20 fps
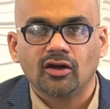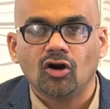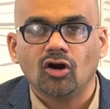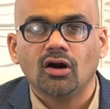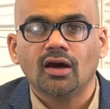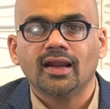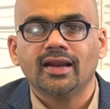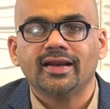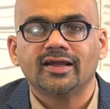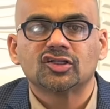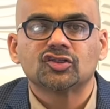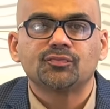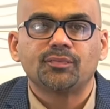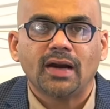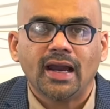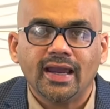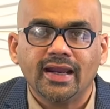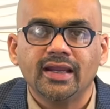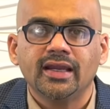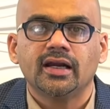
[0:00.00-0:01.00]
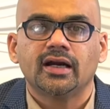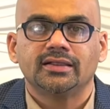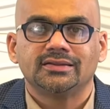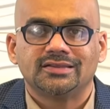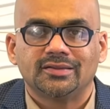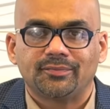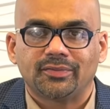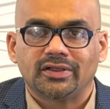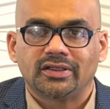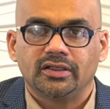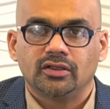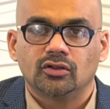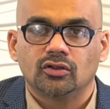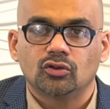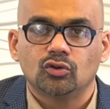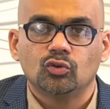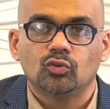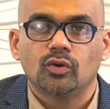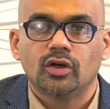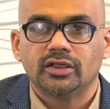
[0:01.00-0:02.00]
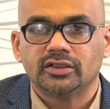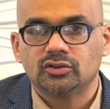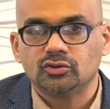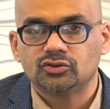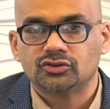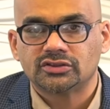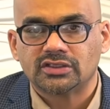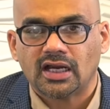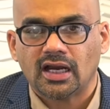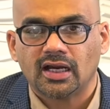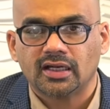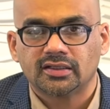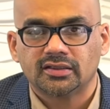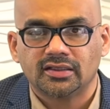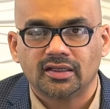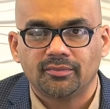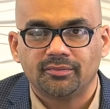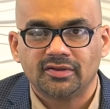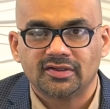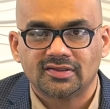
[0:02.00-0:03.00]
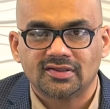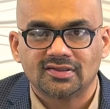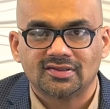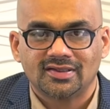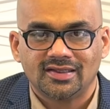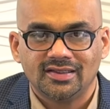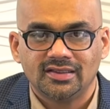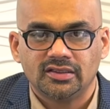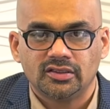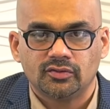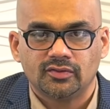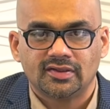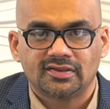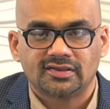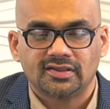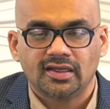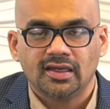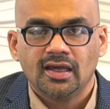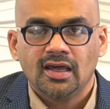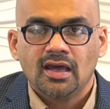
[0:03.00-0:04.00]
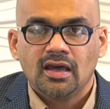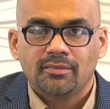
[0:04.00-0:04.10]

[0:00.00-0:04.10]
or an aspiring entrepreneur who want to start the business in USA